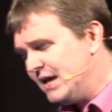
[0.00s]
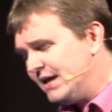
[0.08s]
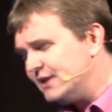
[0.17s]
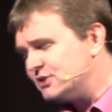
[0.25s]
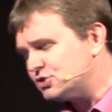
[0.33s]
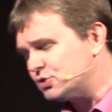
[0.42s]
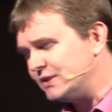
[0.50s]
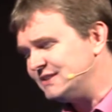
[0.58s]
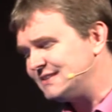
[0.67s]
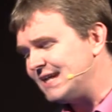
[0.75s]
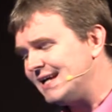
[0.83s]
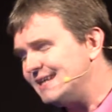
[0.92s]
History
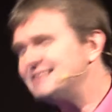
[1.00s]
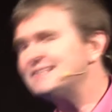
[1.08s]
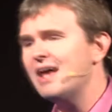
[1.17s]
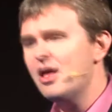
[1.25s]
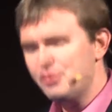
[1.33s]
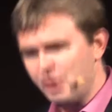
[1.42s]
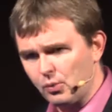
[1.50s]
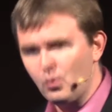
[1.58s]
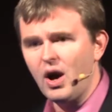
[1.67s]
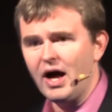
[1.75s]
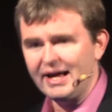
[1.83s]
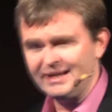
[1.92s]
says there
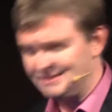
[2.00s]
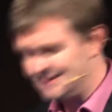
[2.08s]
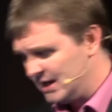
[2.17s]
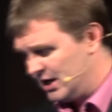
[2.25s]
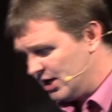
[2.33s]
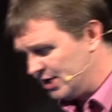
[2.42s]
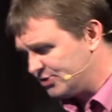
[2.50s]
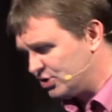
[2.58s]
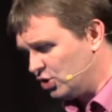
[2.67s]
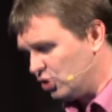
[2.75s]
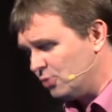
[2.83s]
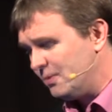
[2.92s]
was a
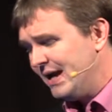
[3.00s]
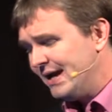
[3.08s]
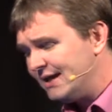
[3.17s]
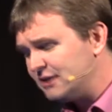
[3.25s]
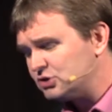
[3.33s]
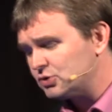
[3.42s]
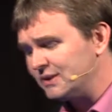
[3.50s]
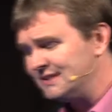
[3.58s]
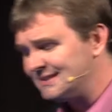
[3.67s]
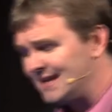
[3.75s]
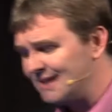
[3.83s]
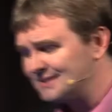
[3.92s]
tomb. History
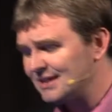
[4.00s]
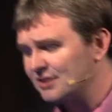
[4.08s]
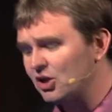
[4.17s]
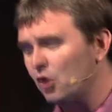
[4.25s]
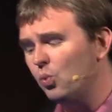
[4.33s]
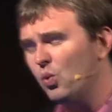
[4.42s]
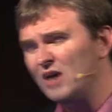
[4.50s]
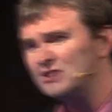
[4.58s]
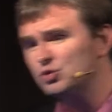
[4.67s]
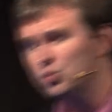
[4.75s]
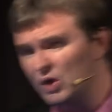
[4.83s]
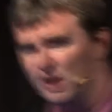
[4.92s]
says that there
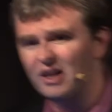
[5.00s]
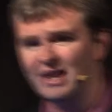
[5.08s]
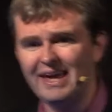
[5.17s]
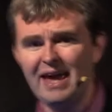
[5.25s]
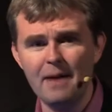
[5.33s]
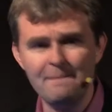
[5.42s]
was really a